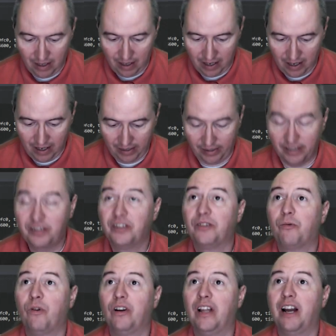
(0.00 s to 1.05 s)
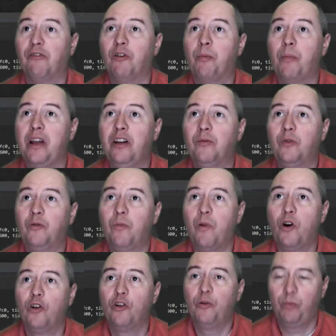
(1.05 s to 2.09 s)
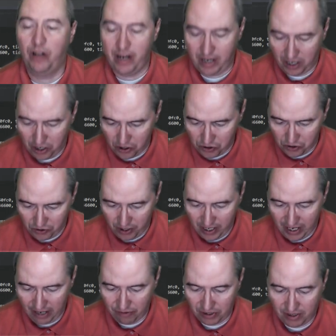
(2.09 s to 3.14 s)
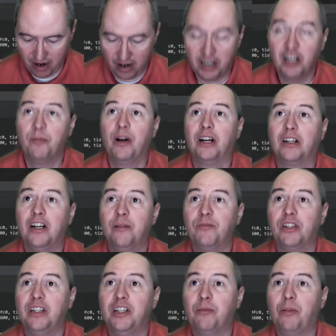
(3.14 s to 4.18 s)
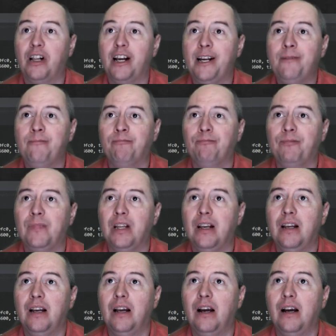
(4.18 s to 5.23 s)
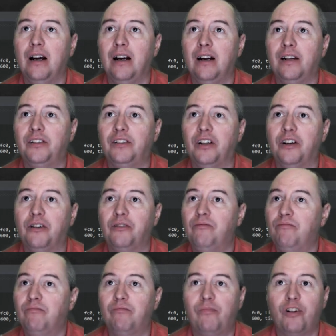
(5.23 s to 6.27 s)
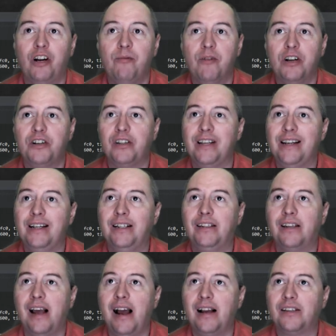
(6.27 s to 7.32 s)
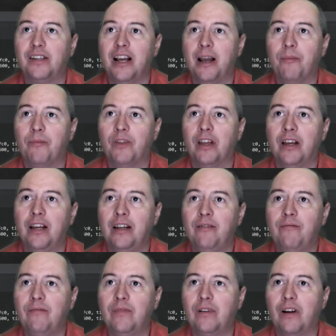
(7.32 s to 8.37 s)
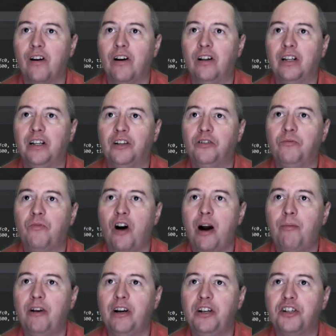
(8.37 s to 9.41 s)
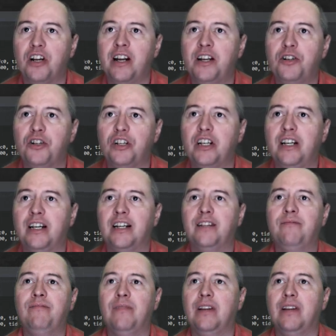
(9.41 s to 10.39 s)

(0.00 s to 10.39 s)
And this is where that repeatable boilerplate code that I was talking about comes into play. So pretty much the exact same thing, calling on property changed again.